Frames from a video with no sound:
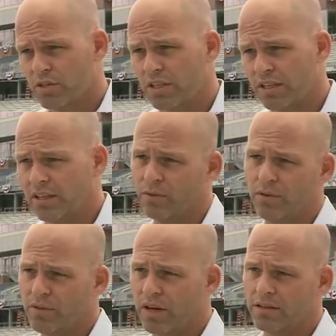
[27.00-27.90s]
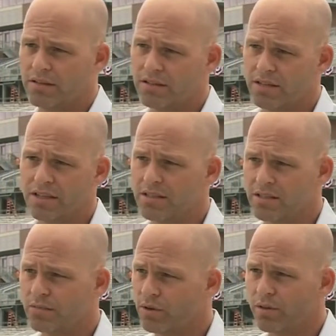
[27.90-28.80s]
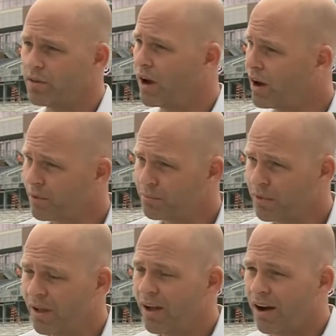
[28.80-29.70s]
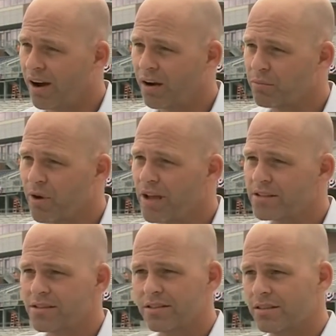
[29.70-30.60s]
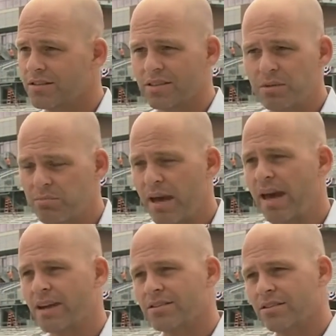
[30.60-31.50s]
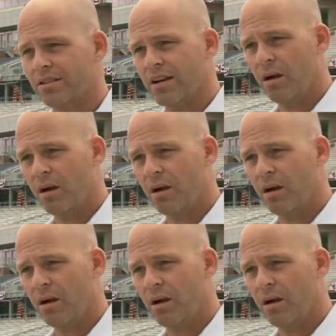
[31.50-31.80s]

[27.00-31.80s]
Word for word: seating. We've got seats with armrests and seat backs and